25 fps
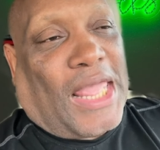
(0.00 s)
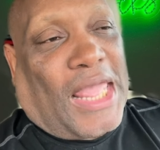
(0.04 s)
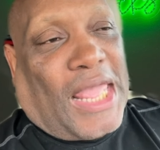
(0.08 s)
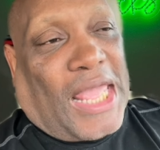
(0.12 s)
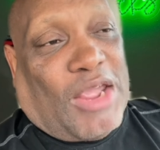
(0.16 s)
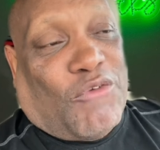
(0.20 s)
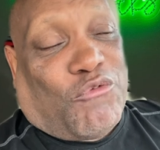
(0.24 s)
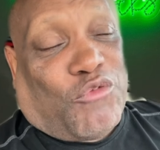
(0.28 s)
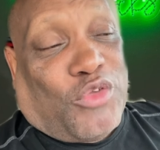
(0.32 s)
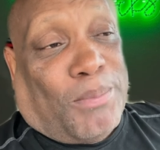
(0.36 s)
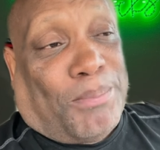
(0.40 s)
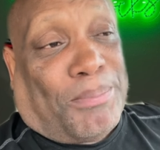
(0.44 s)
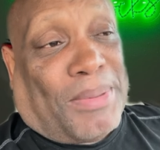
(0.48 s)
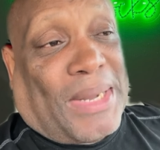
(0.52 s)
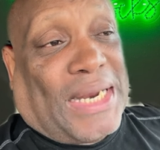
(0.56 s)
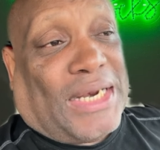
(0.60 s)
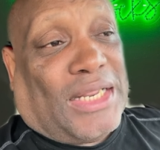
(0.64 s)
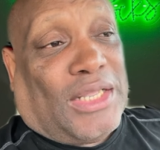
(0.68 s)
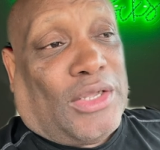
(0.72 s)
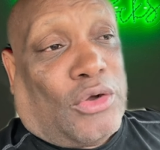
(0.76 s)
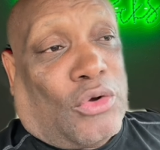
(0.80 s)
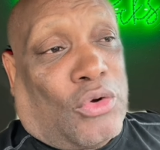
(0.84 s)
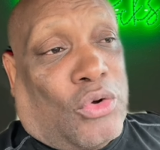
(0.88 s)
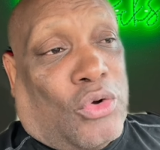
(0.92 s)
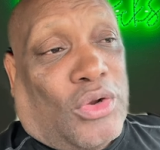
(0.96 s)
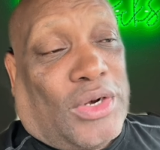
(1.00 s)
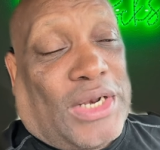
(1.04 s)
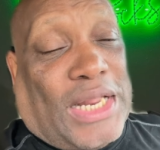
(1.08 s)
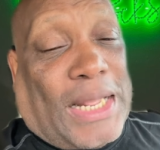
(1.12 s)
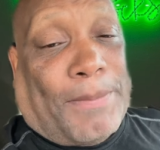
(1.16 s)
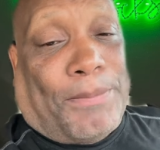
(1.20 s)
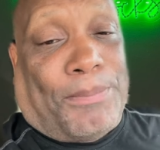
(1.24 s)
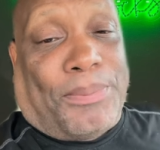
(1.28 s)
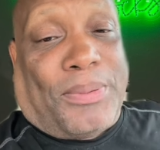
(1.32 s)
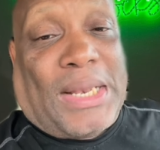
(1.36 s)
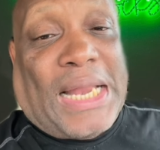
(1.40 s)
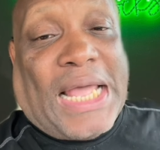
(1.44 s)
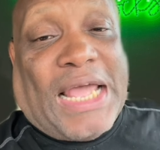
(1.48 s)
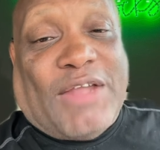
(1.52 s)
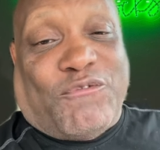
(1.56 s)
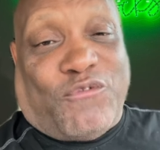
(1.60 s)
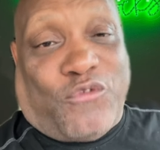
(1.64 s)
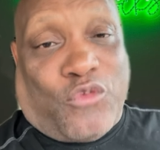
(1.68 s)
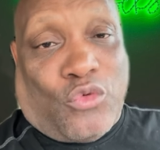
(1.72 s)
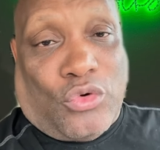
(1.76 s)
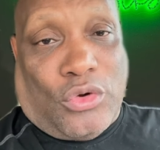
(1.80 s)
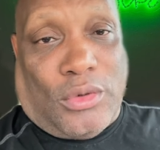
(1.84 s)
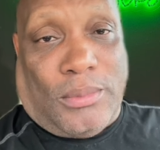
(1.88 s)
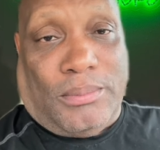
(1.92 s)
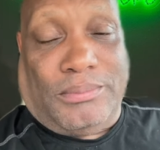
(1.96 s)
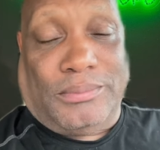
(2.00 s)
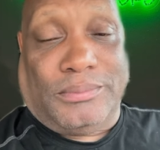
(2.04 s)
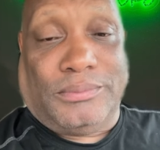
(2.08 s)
everybody on that platform.